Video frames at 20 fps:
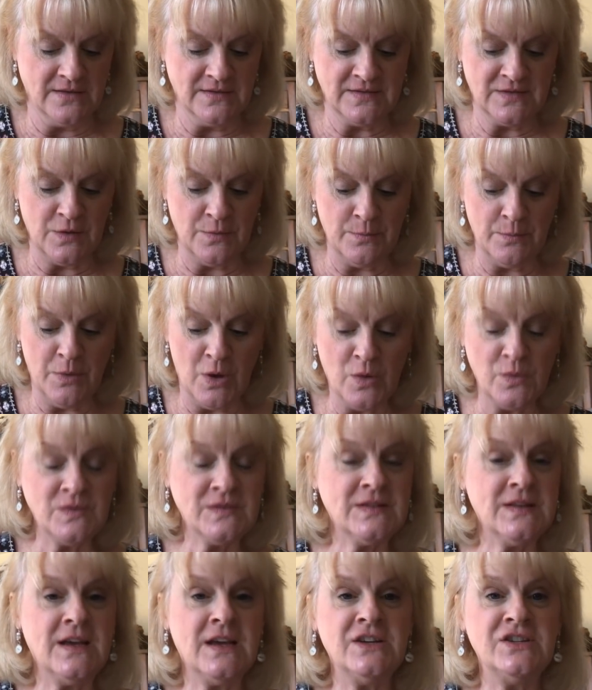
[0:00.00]
So
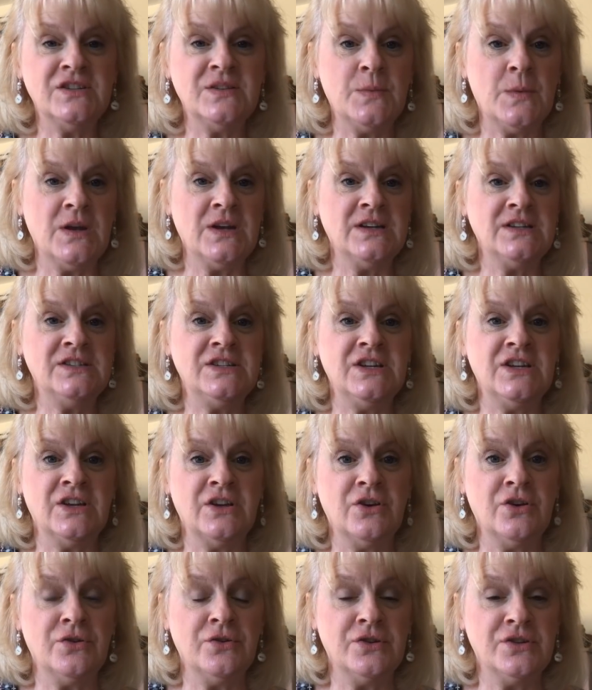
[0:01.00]
mostly I just wanted to
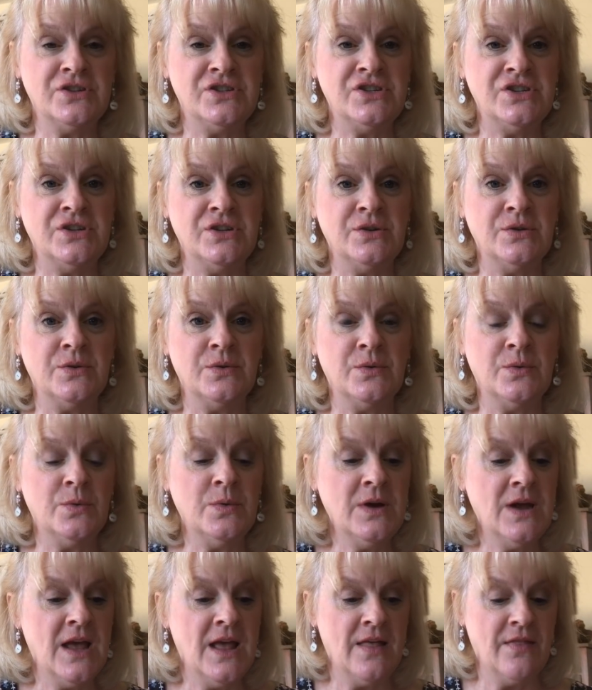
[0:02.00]
encourage
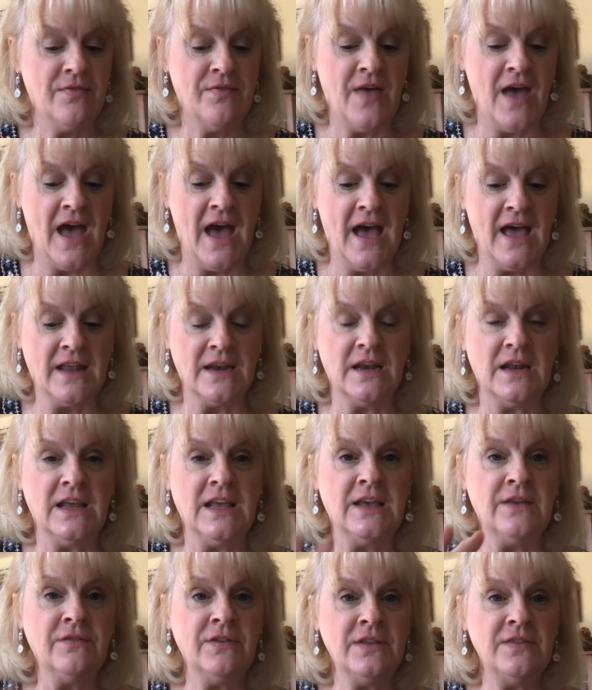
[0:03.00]
you that
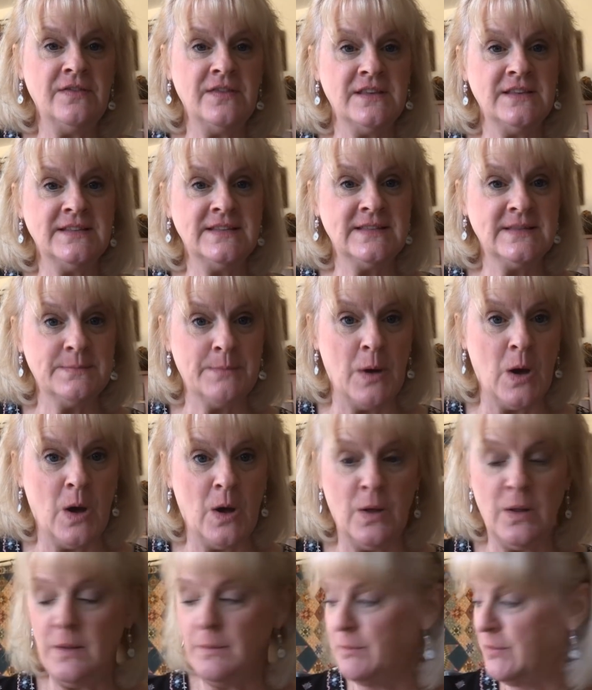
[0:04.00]
even this
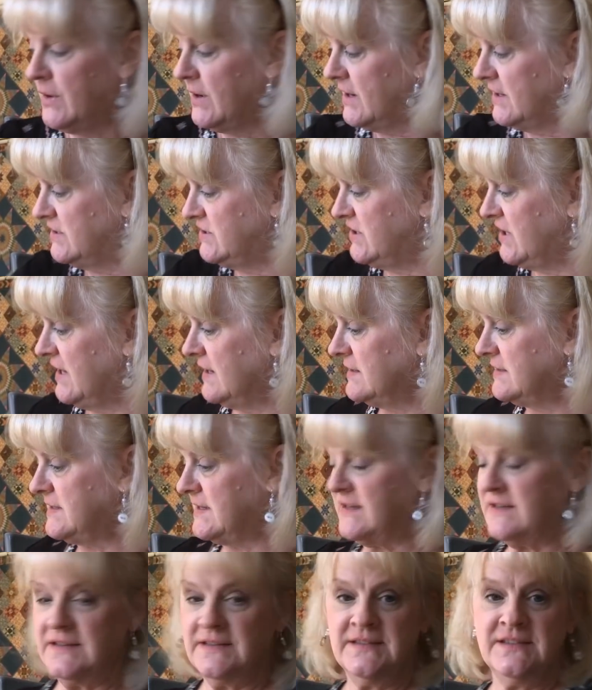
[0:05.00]
small
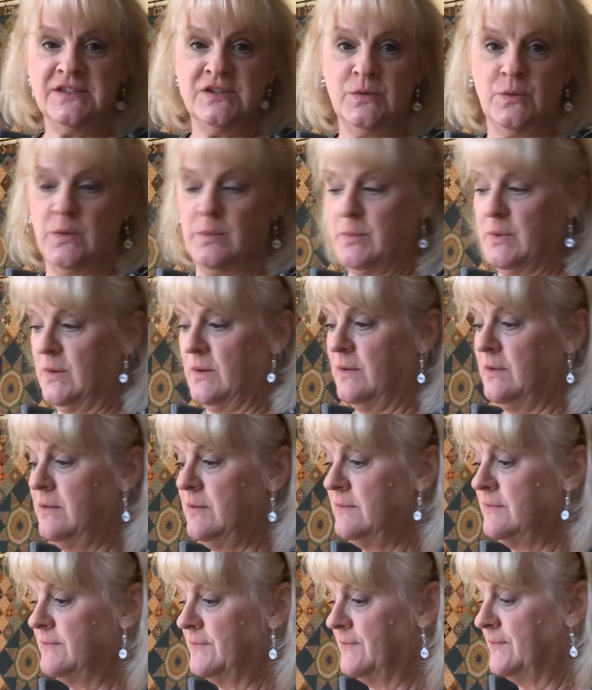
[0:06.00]
project is
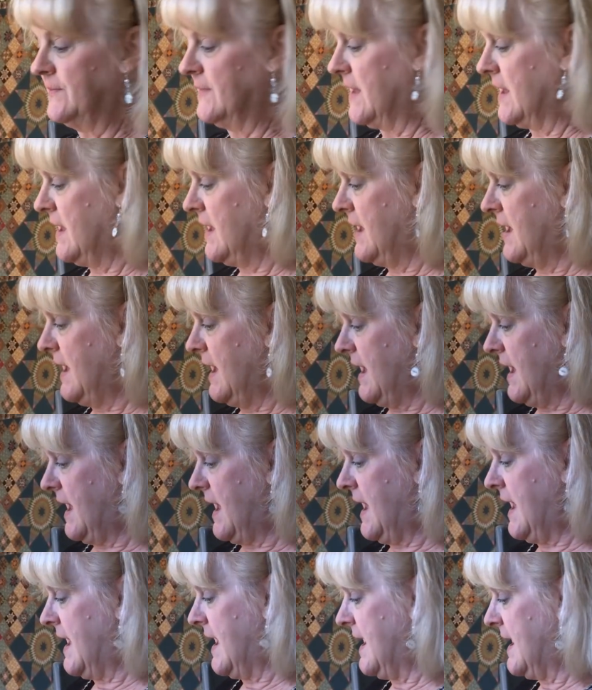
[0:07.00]
doable,
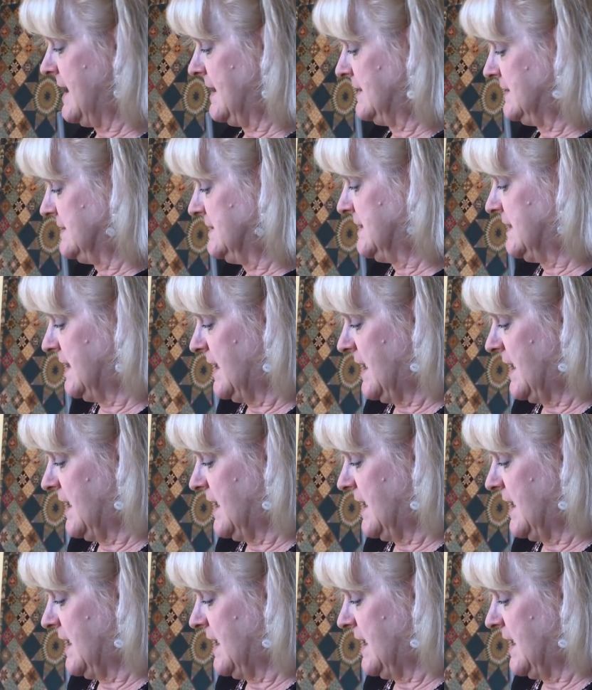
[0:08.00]
and